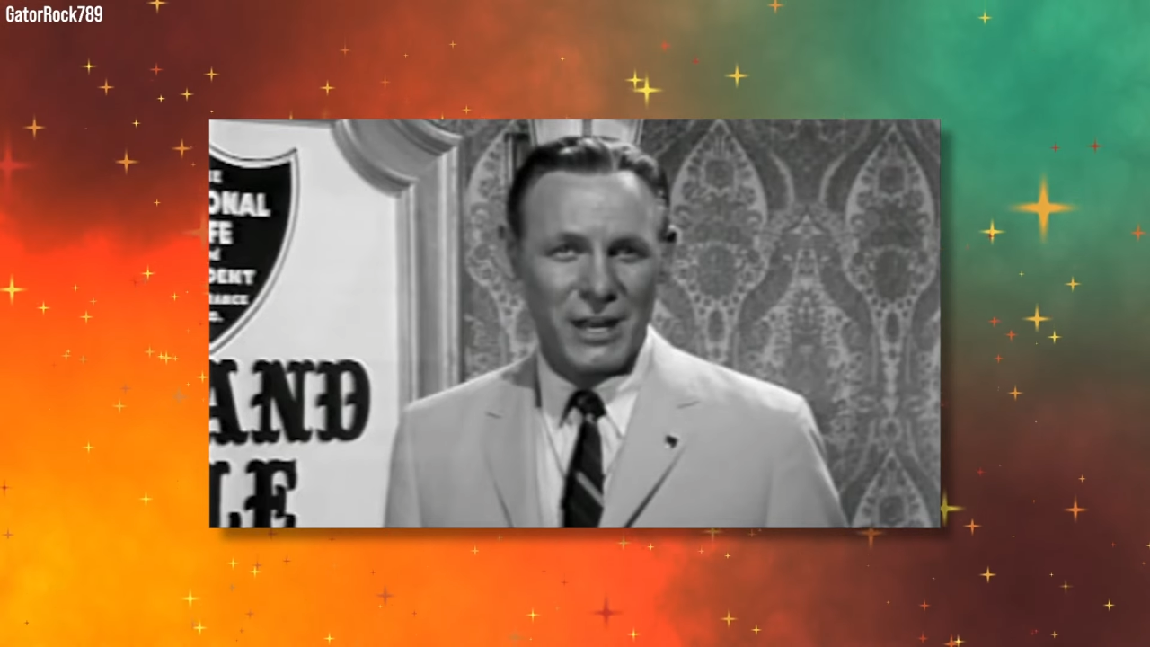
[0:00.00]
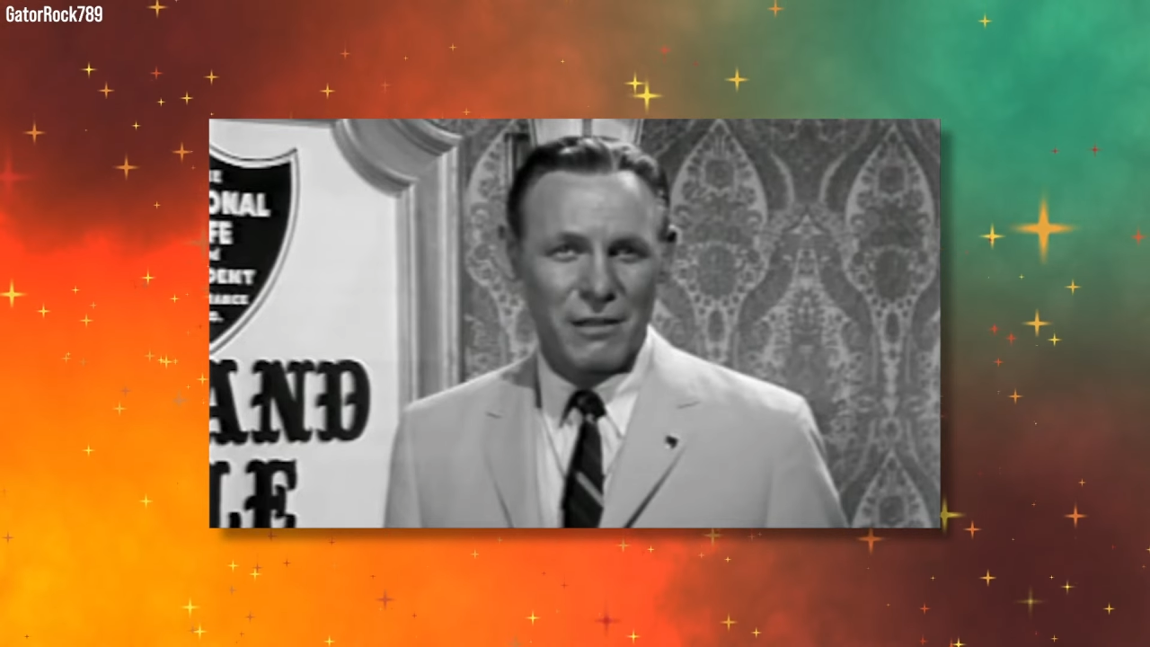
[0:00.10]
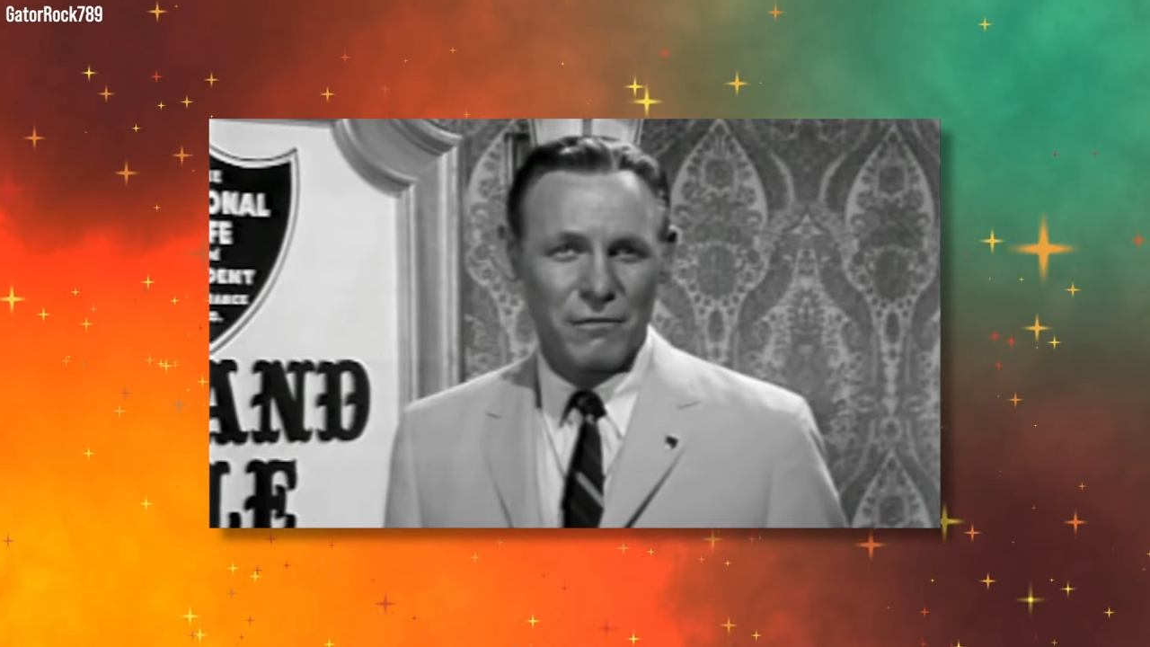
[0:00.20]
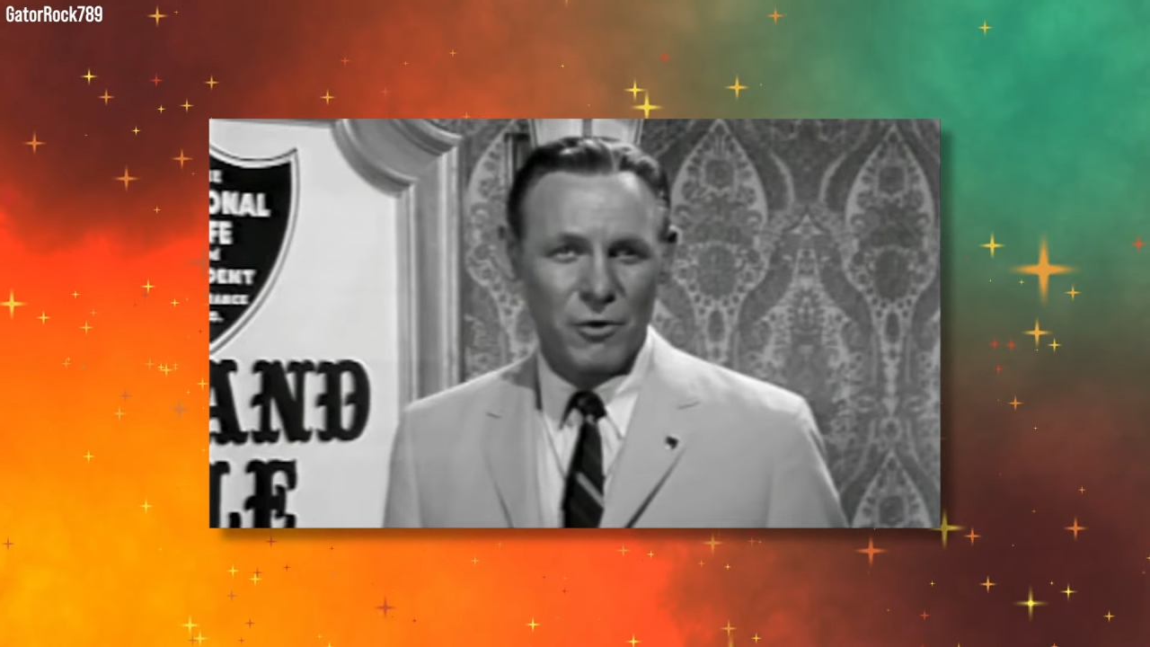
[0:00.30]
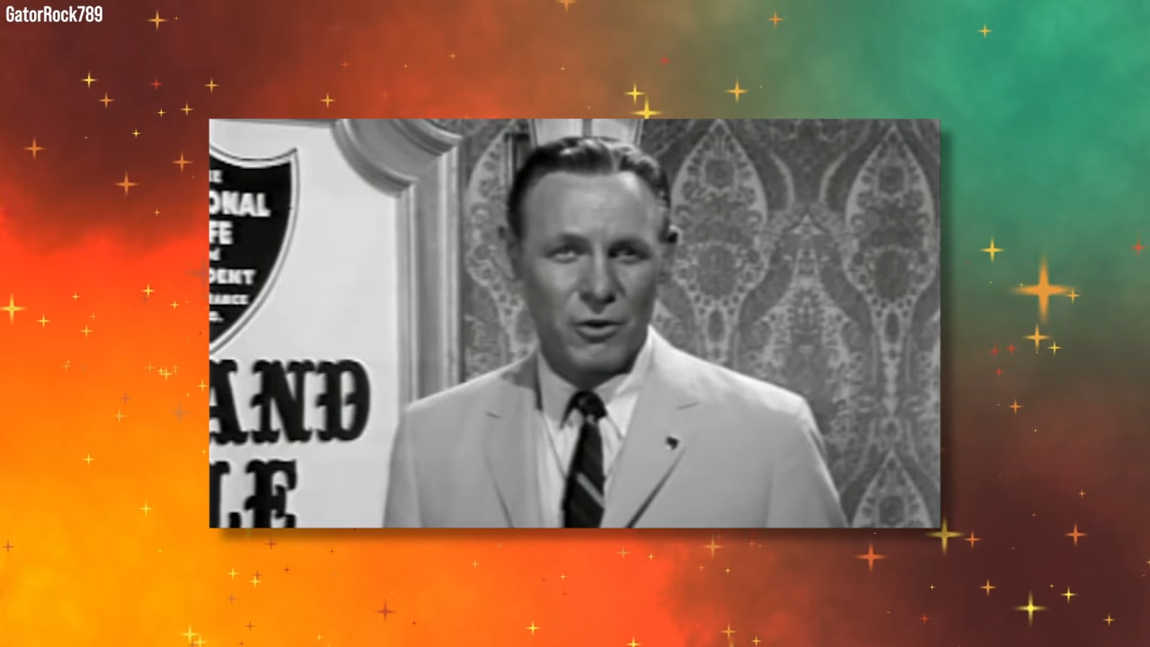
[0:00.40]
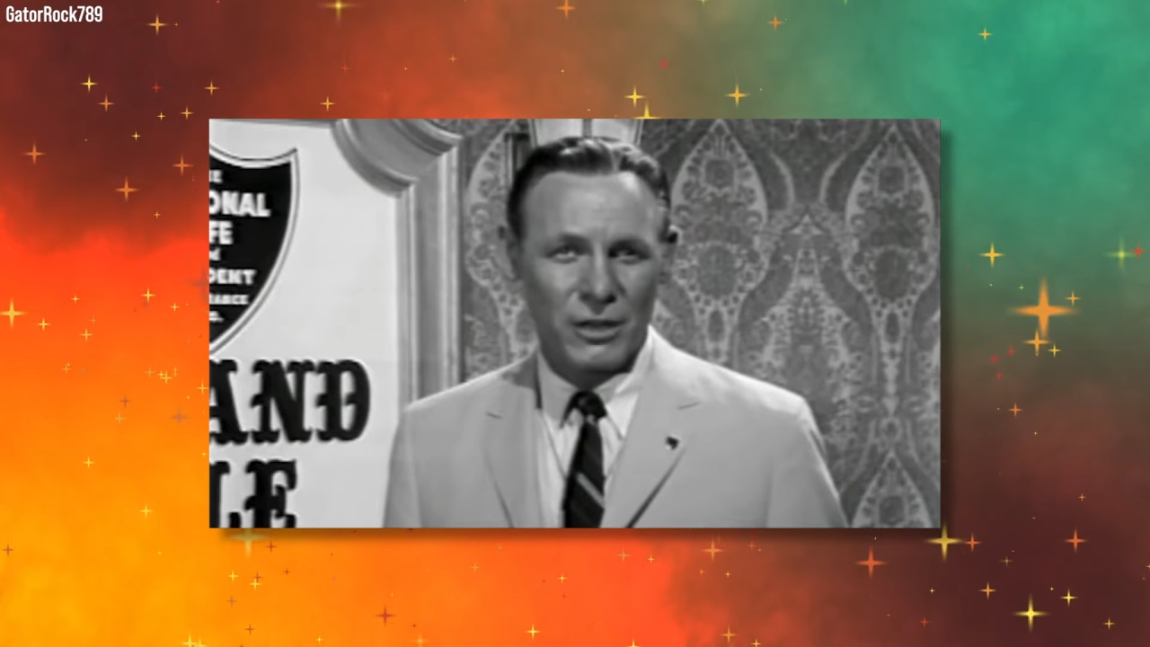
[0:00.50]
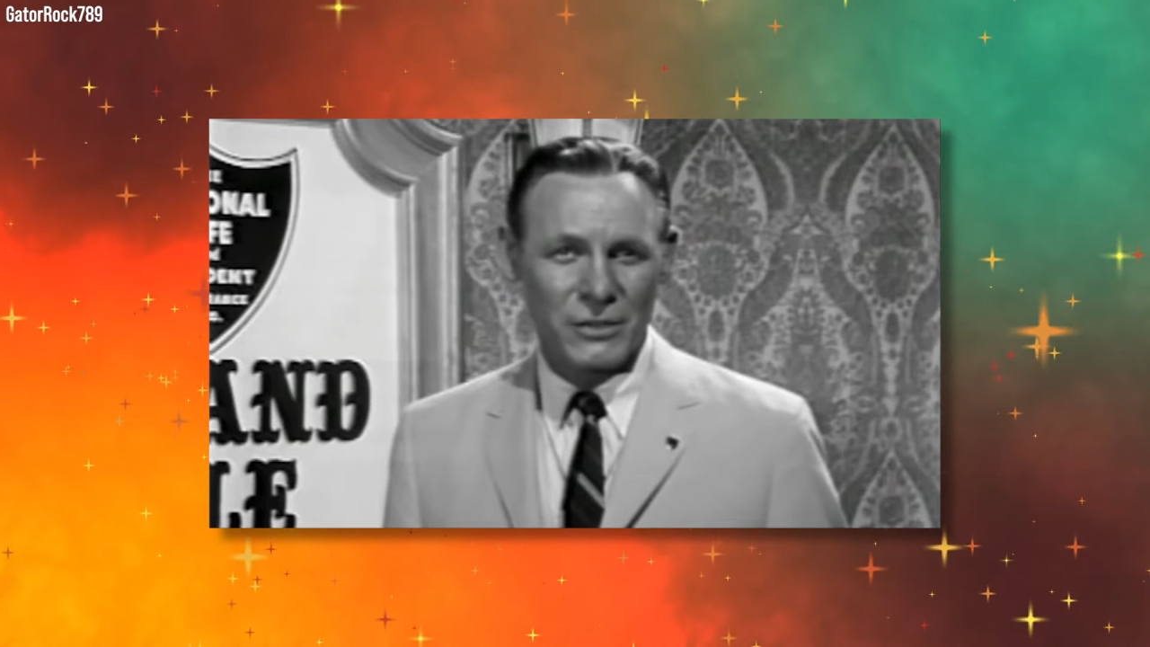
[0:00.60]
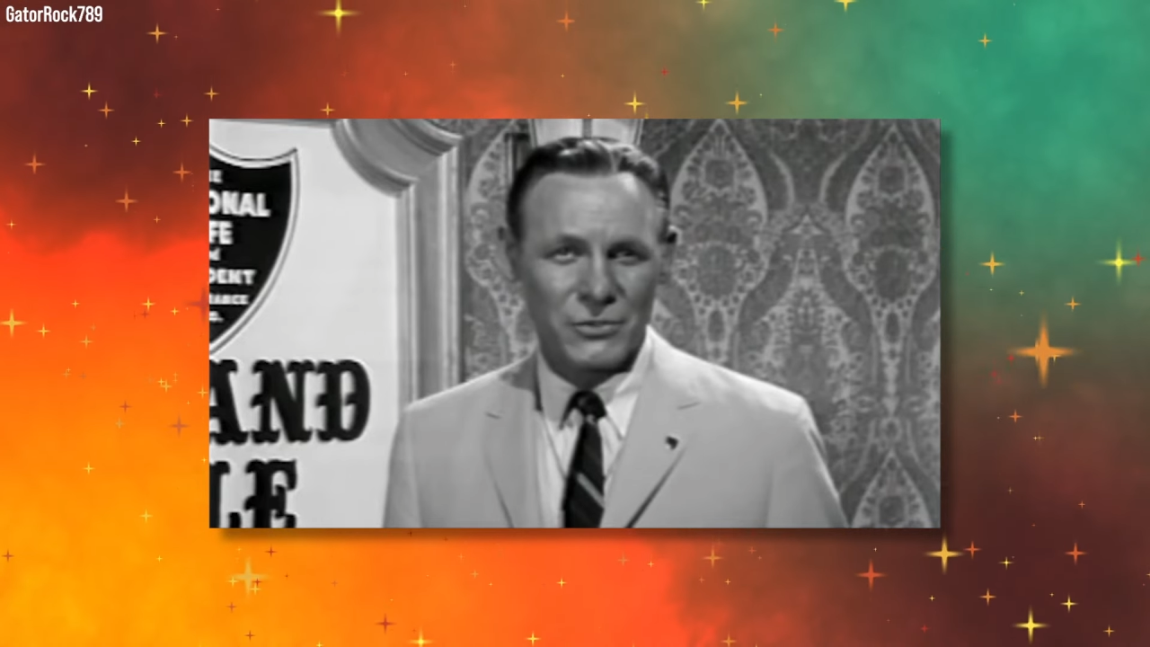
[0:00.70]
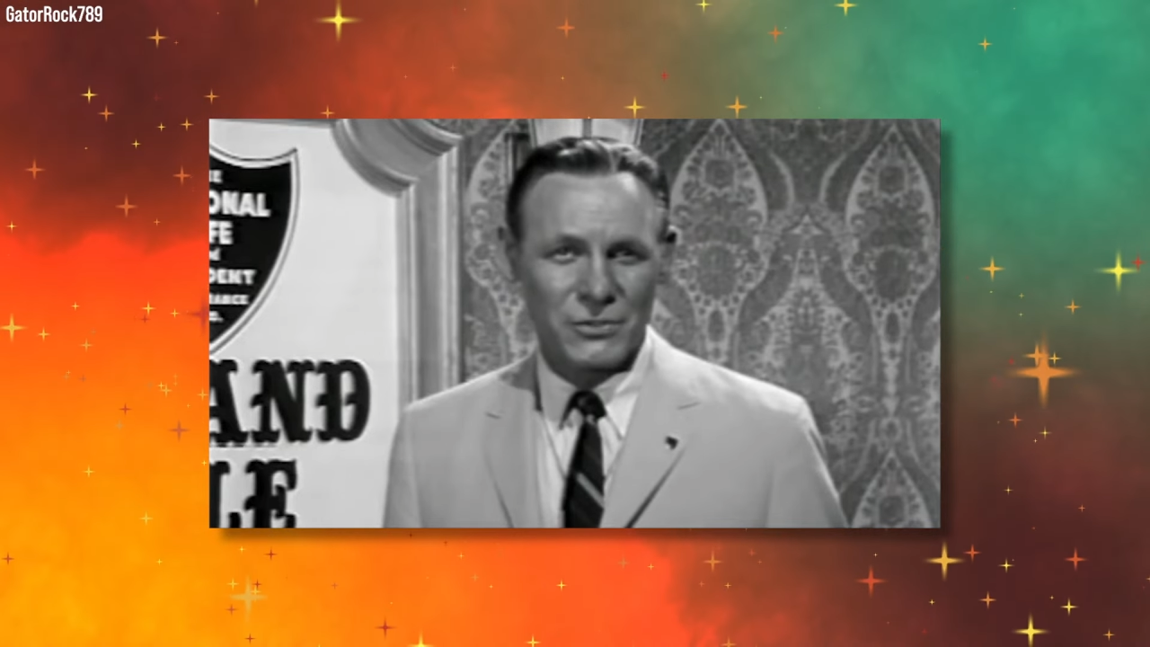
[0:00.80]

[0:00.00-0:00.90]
an apartment.